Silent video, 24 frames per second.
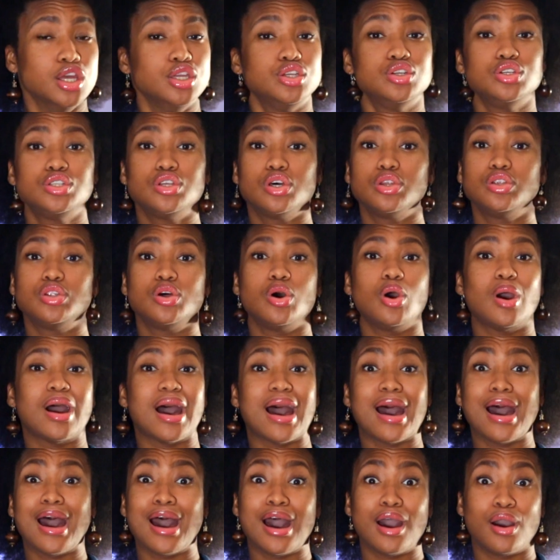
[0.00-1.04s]
You don't know
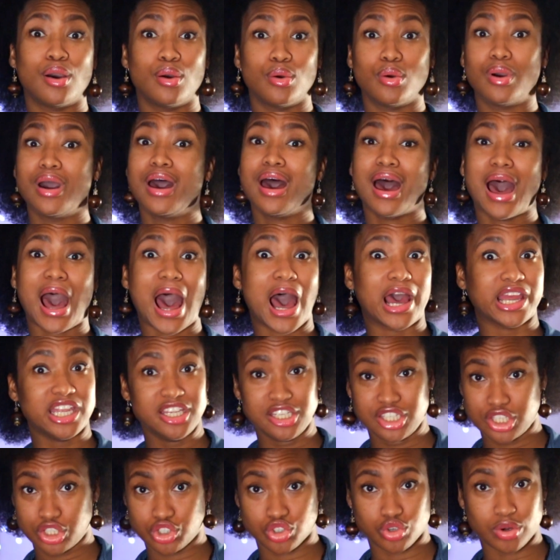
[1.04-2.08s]
how I
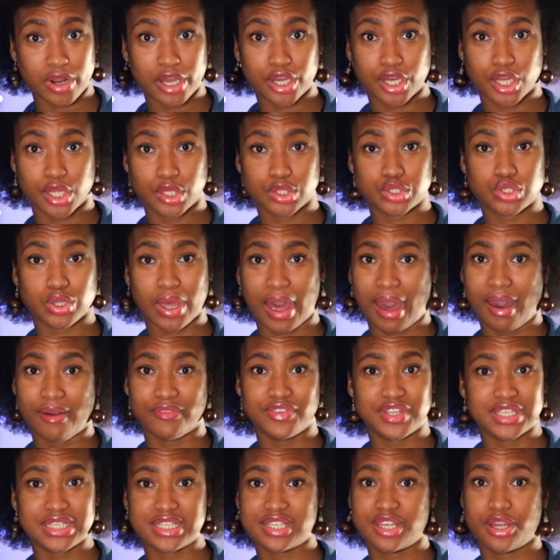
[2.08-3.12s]
struggle to have
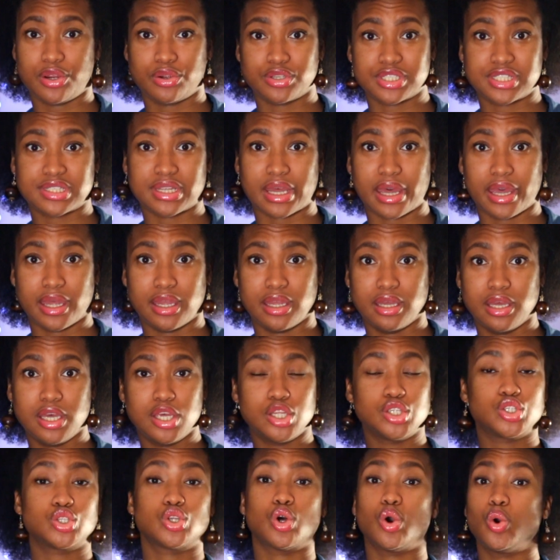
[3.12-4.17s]
this hairstyle.
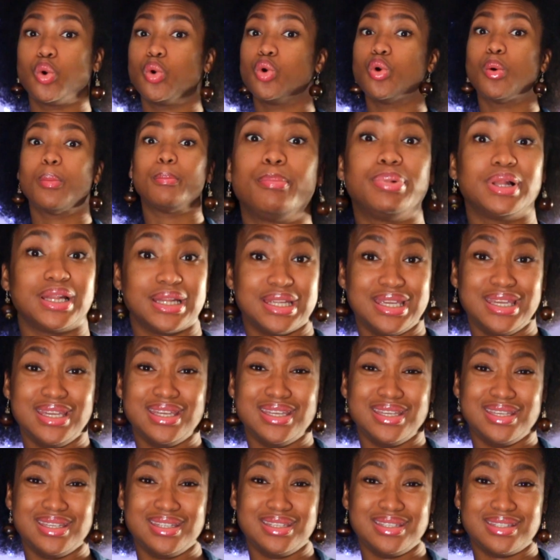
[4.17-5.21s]
So
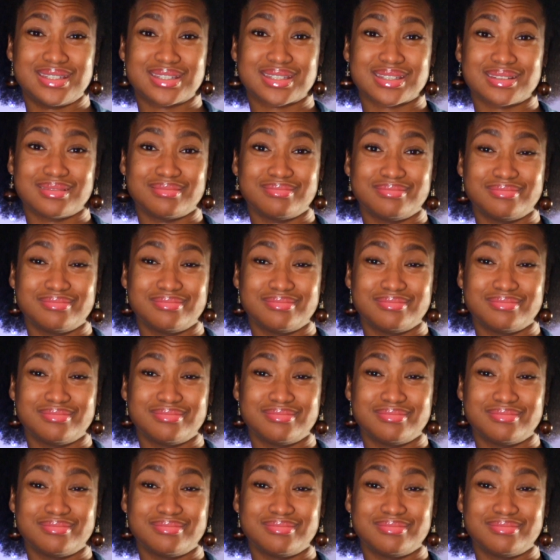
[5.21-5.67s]
please,